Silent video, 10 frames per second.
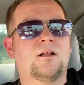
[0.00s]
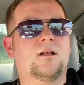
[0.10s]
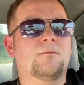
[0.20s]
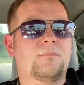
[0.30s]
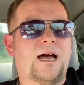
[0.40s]

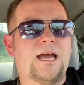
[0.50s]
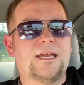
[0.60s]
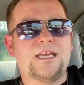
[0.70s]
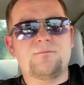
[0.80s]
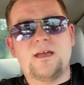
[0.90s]
My
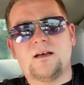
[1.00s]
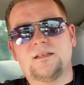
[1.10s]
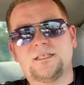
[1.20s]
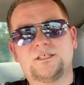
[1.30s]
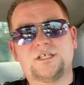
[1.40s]

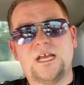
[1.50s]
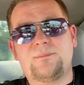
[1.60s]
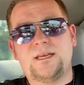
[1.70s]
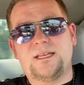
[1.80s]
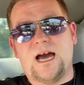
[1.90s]
email is
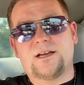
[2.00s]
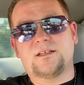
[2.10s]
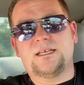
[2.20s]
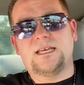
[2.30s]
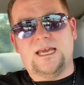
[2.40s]

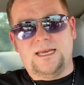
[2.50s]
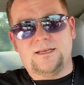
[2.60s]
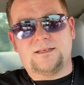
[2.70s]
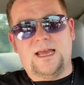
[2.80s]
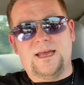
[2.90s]

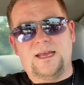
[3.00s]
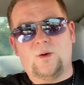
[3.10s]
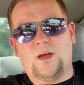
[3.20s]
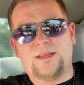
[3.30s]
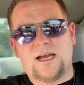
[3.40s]

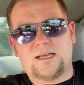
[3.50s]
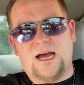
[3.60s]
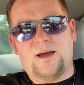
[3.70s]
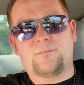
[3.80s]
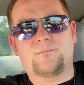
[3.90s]

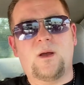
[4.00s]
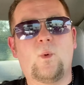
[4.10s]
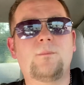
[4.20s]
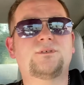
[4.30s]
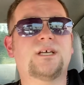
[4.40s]
jpdonnelly8@AOL.com. My
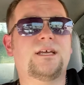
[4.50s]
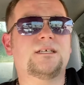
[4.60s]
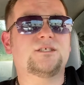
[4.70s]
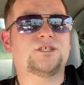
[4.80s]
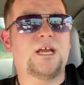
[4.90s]
website
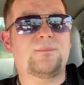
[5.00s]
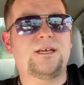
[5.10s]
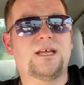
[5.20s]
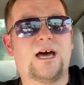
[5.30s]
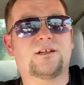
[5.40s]
is
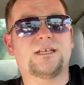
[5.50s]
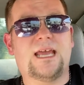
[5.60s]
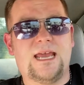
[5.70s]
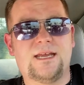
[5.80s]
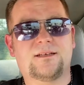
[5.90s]

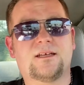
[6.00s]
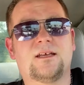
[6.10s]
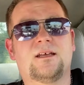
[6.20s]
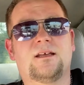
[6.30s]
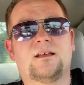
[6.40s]

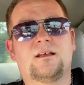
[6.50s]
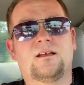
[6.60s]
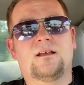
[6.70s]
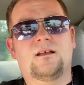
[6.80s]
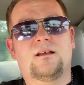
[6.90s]

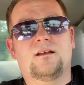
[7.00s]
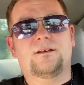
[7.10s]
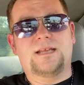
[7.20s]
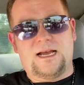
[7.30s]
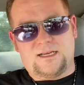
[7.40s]

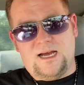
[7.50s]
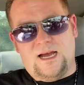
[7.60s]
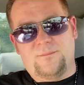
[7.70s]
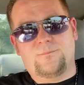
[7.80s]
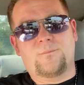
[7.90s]

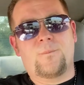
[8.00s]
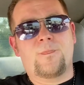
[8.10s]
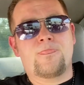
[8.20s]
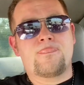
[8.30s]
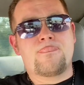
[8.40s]
jpdonnelly8.com.
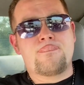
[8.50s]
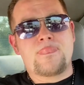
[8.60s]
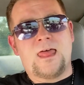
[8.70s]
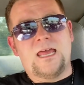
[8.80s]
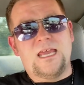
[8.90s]

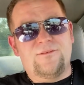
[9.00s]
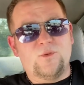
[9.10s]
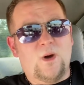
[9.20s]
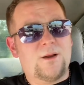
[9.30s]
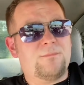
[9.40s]
If
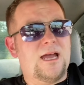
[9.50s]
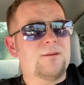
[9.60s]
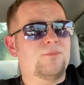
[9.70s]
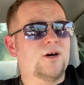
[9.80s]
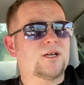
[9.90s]
you want to buy
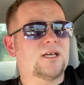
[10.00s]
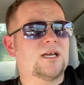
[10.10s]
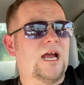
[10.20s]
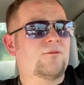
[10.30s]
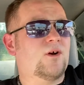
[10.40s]
a book,
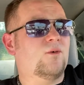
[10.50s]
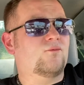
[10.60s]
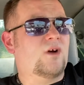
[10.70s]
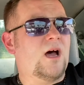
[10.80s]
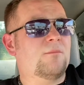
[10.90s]
I wrote
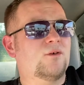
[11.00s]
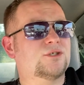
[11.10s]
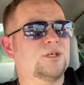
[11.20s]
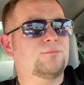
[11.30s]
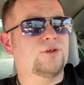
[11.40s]
Raw
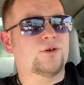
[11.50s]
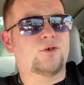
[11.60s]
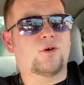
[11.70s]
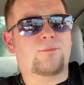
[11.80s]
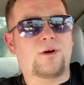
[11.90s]
Emotion and
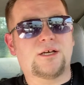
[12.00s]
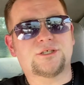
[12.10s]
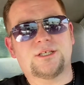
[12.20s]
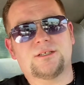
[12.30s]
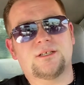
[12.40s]
Political
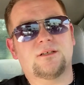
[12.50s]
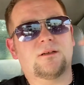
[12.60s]
Repression,